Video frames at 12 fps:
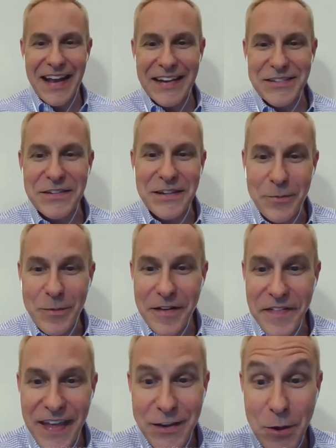Excellent.
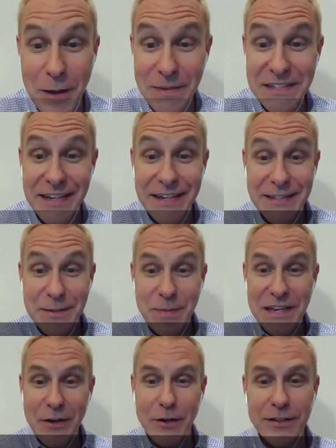Well, thank you. I'm excited to
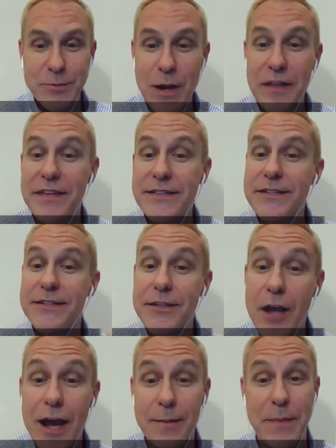be here as well. This is
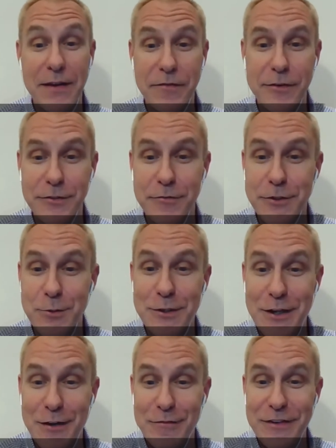not my first
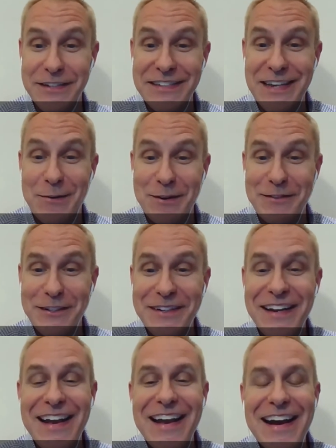virtual conference,
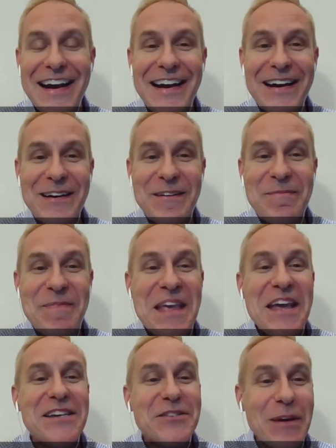however.
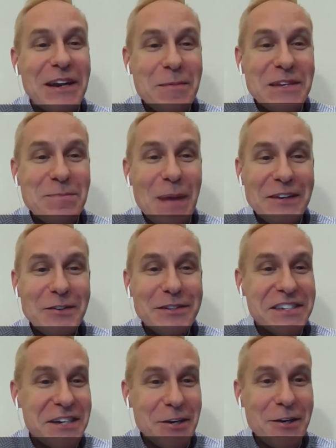So my name is Michael
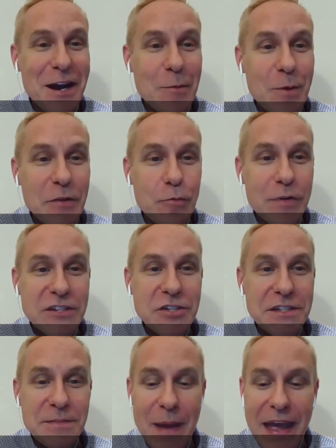Sear. I'm with
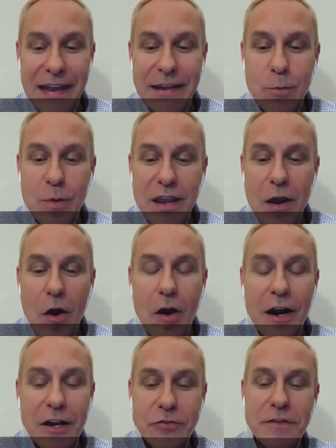Regions Bank. We
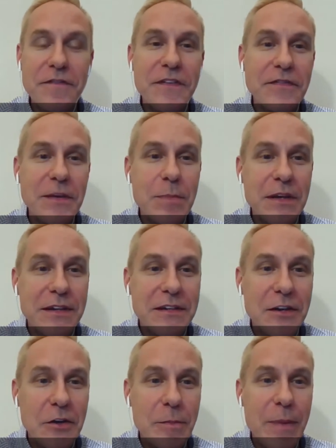are a $150
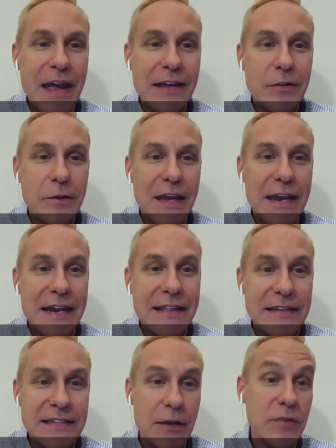billion bank located in
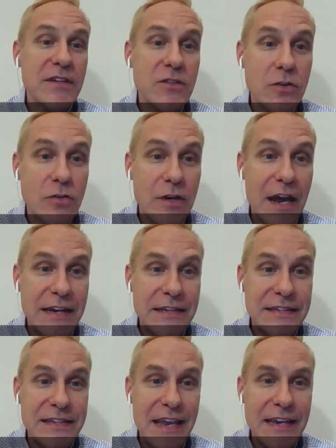the southeastern
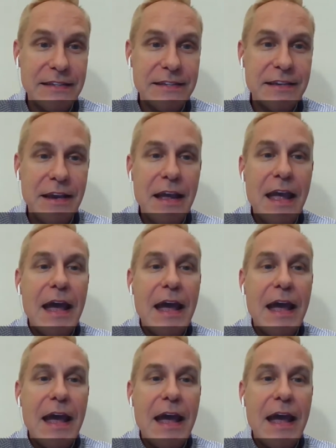United States.